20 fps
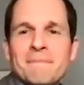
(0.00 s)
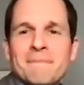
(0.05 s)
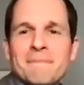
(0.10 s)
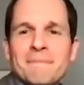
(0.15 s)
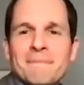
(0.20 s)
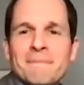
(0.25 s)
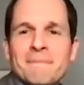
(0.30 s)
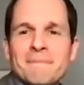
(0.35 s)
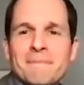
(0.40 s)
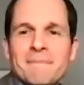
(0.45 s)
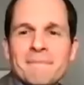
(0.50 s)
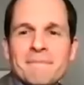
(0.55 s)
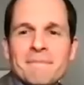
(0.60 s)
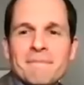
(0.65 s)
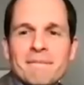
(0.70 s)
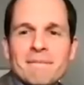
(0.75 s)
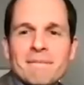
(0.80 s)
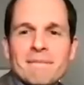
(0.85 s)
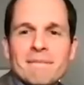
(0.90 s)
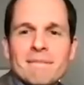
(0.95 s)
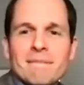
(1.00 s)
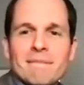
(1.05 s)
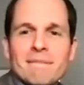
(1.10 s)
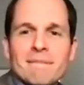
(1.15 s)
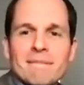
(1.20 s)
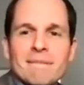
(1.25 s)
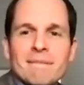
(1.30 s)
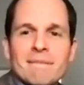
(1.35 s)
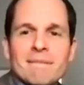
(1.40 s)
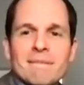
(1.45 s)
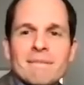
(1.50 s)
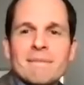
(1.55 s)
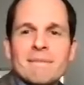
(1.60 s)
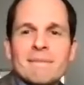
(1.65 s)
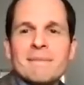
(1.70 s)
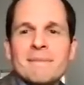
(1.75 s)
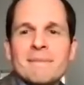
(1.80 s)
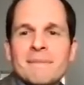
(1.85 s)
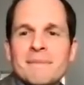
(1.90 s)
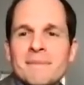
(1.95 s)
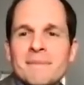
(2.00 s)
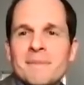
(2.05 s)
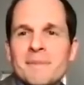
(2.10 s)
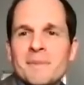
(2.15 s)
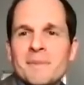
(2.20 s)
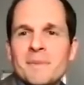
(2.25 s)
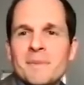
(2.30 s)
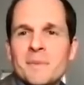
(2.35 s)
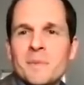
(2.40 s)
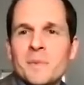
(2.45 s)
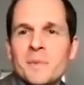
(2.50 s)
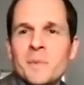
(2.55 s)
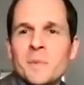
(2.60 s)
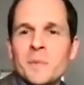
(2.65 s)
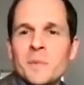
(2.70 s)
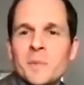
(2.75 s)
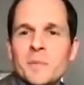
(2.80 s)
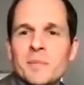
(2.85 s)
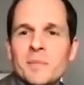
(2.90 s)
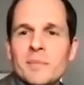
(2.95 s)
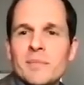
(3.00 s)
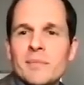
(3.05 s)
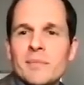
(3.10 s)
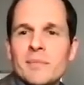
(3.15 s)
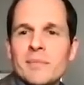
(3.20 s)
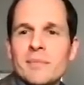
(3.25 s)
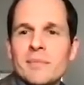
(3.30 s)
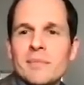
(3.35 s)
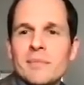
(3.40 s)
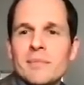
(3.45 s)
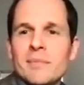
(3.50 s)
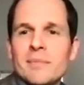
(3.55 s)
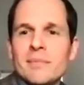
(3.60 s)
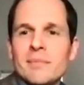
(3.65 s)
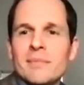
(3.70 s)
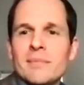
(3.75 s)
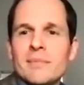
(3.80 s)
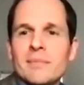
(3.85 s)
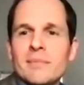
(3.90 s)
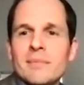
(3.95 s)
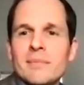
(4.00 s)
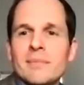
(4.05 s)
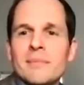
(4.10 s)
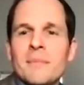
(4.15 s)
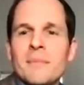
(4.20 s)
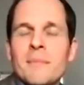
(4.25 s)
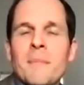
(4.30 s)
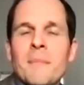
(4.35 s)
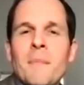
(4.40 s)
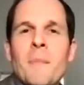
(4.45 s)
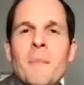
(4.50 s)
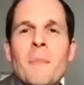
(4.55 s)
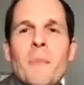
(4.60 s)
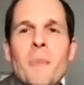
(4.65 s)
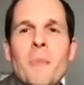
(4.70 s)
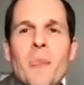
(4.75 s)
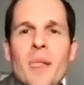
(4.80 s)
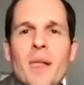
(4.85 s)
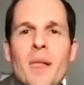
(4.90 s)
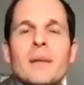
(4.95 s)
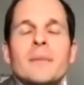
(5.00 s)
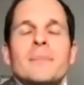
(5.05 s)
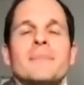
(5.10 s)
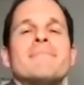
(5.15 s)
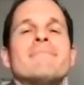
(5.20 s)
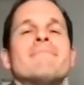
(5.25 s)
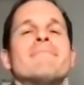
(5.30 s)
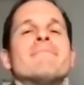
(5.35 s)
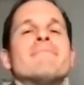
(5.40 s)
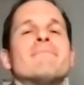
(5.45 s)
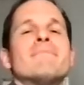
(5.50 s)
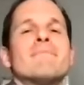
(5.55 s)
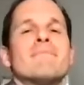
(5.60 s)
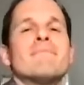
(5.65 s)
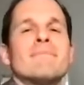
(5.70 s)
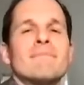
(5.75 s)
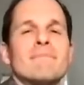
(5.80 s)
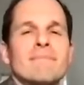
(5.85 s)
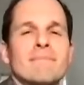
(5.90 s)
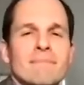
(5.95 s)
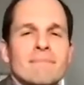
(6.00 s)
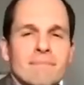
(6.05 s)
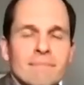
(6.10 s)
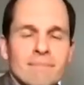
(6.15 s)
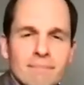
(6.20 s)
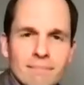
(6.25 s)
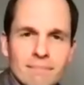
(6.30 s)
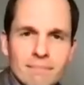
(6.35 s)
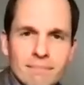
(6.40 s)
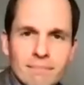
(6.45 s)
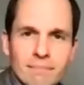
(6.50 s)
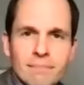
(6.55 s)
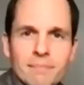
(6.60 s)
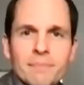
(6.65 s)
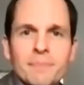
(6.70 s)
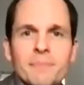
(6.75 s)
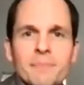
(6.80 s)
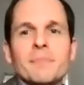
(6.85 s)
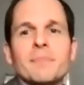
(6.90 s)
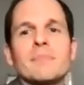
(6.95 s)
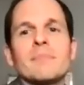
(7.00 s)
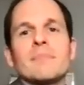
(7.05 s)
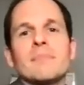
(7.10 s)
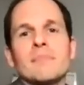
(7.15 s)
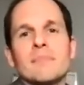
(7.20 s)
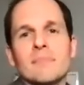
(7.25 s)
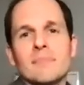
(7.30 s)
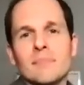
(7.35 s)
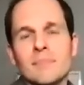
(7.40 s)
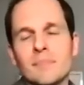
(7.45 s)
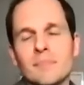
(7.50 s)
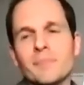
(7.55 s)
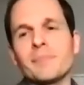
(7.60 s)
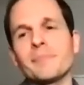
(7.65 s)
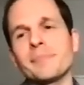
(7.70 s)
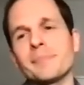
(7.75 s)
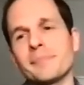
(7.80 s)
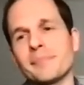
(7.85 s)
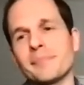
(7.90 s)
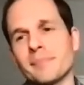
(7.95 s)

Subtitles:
No words are spoken by the person on screen.